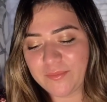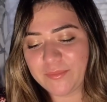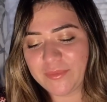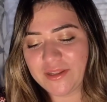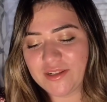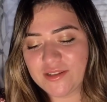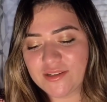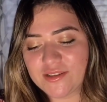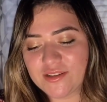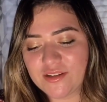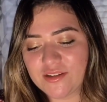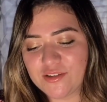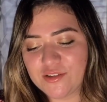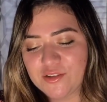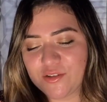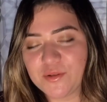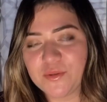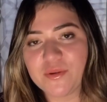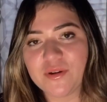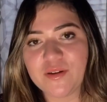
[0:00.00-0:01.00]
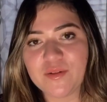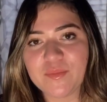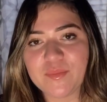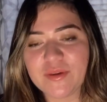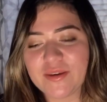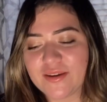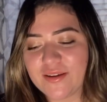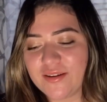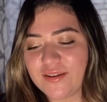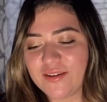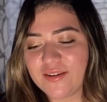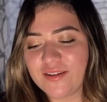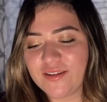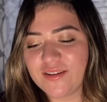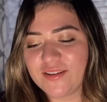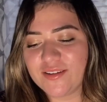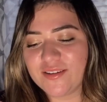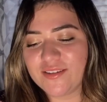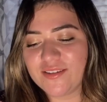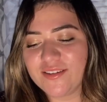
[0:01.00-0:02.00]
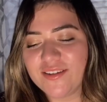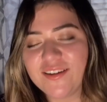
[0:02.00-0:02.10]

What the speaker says: mint to it because